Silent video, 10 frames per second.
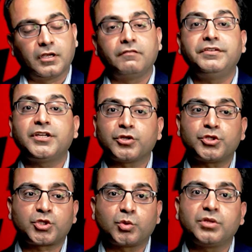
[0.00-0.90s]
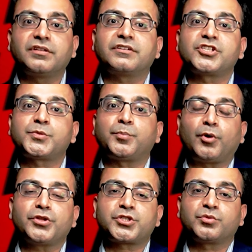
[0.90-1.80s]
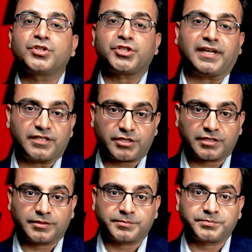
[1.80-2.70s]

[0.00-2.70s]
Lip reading: We control the response to the change.